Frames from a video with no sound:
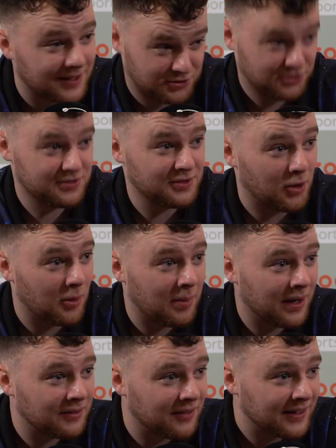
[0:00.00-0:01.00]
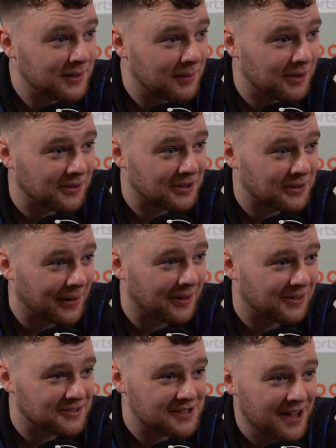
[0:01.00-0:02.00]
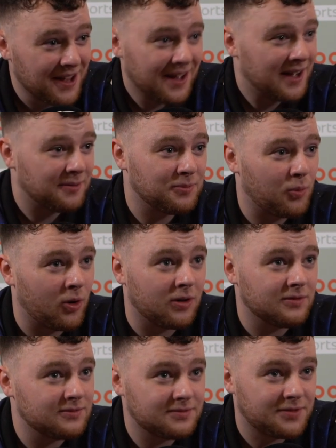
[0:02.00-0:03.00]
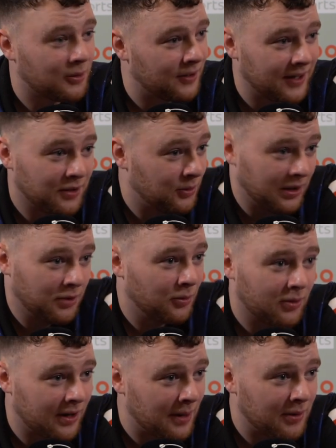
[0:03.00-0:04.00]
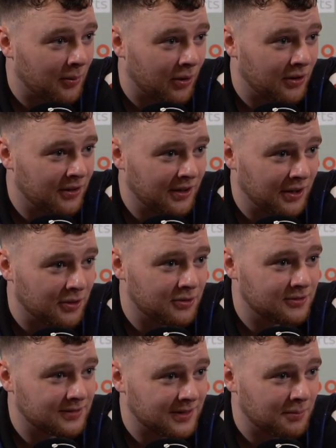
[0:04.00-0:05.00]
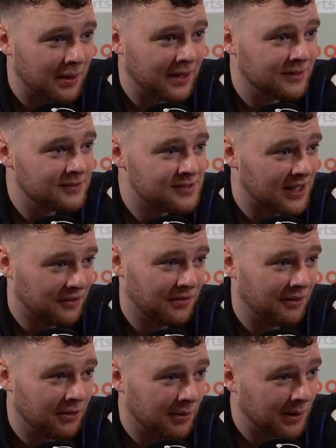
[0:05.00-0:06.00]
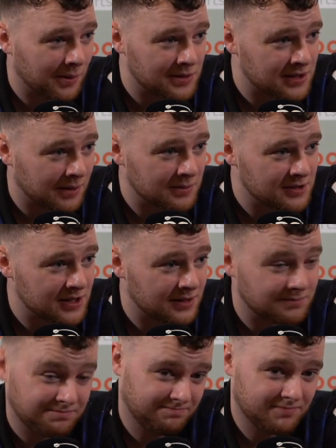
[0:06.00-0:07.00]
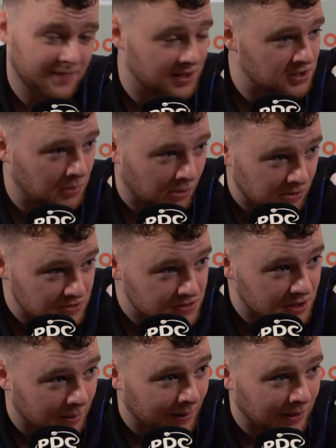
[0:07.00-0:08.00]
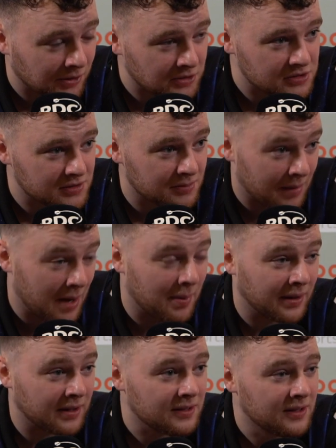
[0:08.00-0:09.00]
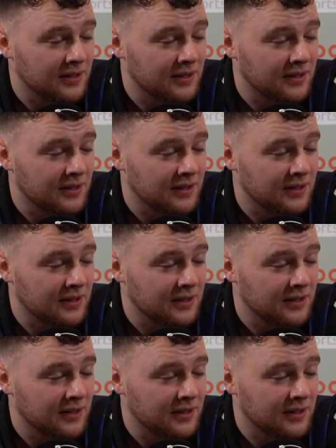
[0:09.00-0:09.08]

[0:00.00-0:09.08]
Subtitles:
That's not a bad thing, to be honest, quite honest. I don't even know where I'm in the world, you know, and being sixth favourite to win the World Championship, that's a bonus, to be quite honest, in my opinion.